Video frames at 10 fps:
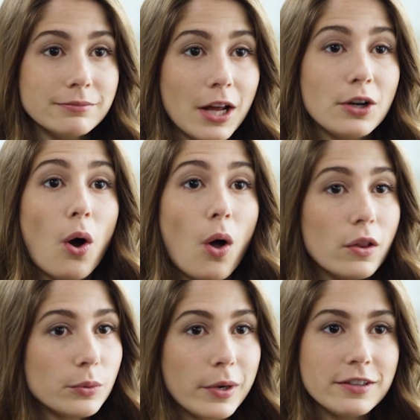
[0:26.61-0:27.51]
an
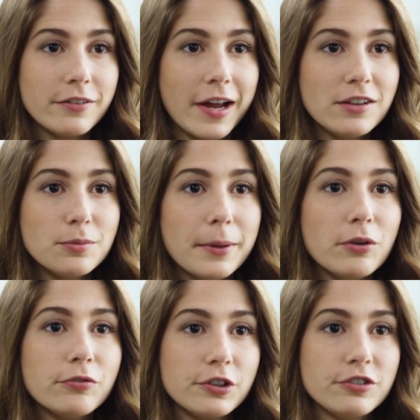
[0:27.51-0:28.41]
all-in-one device
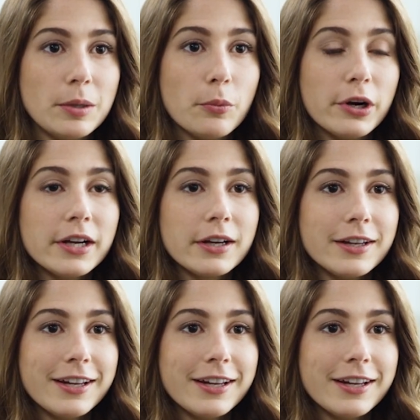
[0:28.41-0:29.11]
built for teamwork,